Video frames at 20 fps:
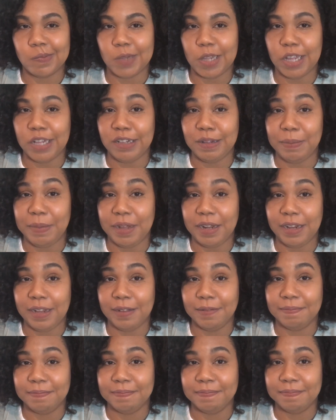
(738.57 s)
That's about
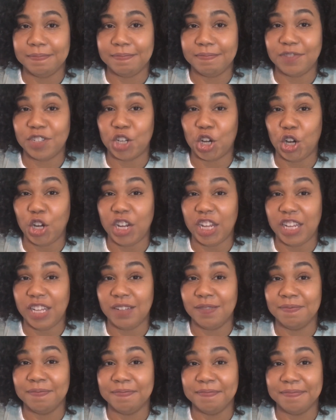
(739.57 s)
it. Turkey.
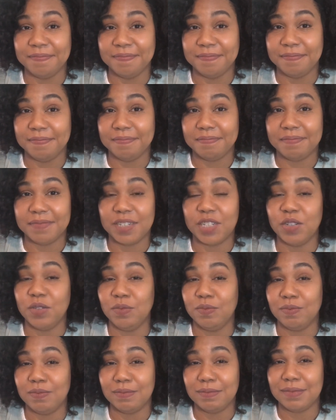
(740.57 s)
But do
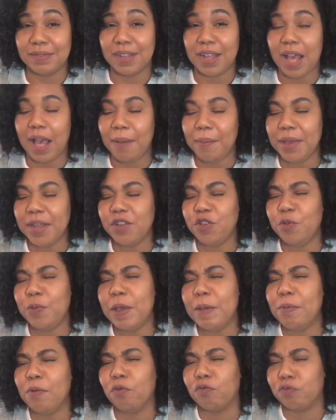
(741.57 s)

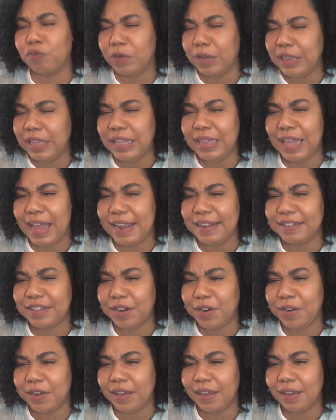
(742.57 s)
people really like
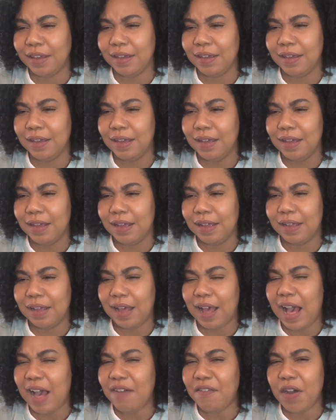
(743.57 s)
turkey?
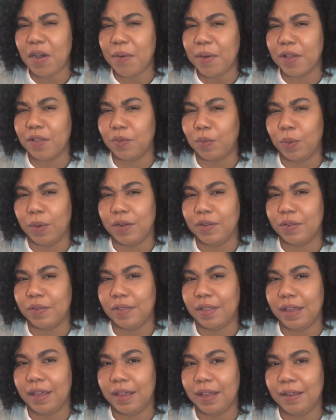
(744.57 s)
I've always wondered
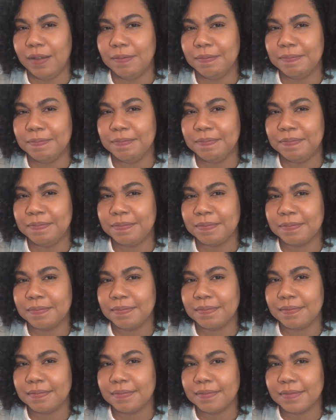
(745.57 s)
that.
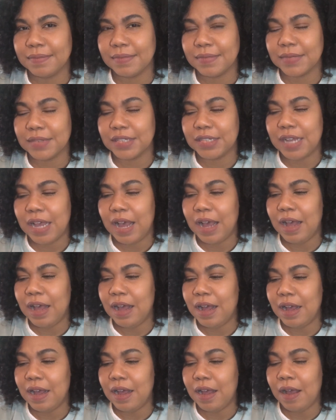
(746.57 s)

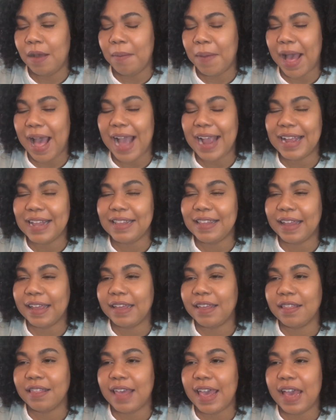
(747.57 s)
I can
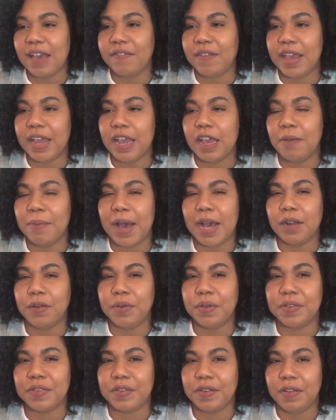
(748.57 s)
technically have a ham. I don't
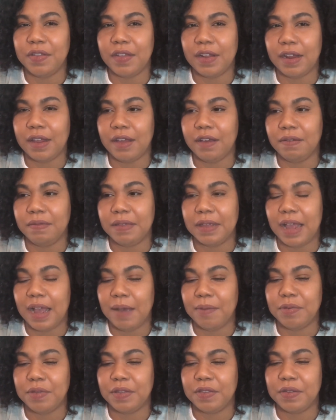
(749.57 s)
consider that a healthy
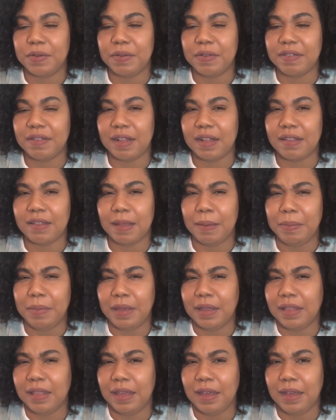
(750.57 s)
option, so it's not
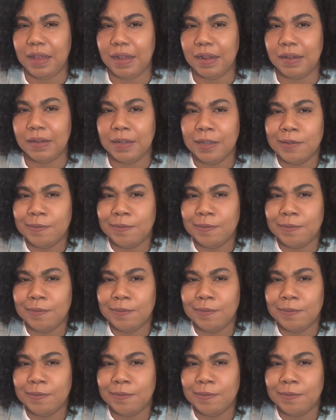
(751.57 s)
something that,